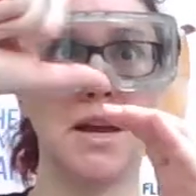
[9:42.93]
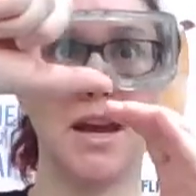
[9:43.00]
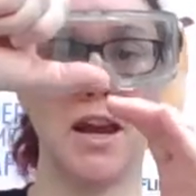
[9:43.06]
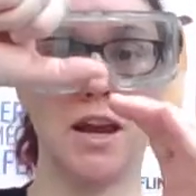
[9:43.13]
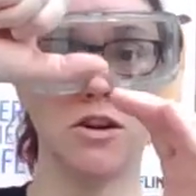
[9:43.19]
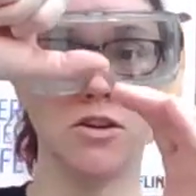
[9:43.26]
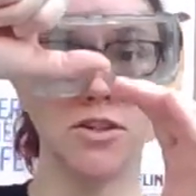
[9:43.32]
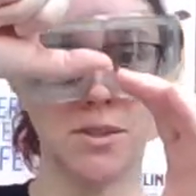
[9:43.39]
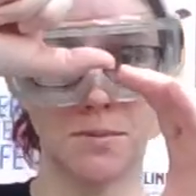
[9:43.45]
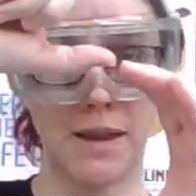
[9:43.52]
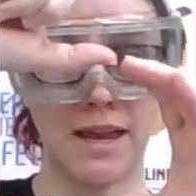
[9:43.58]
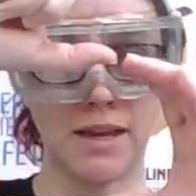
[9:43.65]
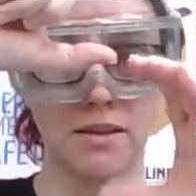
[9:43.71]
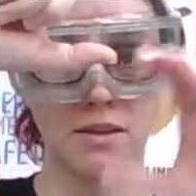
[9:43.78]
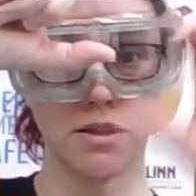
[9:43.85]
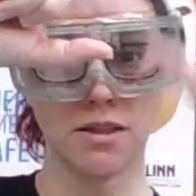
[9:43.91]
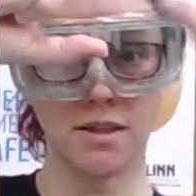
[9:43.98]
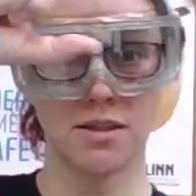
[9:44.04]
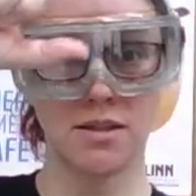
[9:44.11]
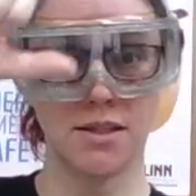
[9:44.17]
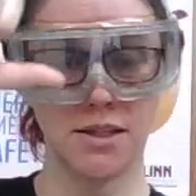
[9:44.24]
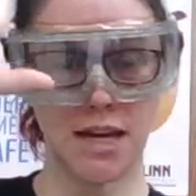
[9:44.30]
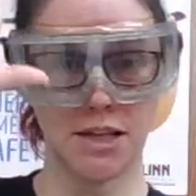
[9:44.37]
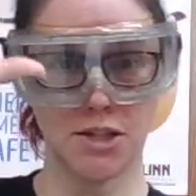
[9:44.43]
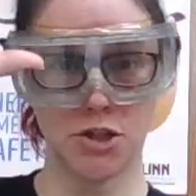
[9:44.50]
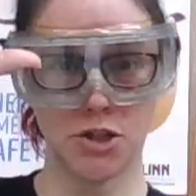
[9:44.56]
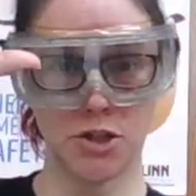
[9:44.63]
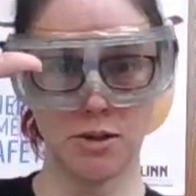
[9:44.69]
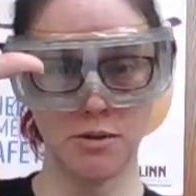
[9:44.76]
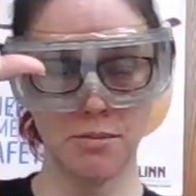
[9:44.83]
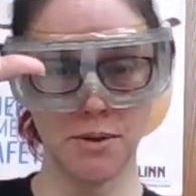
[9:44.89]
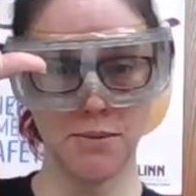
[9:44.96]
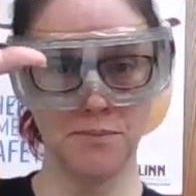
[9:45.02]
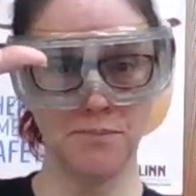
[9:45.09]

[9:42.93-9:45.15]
airspace, test tube.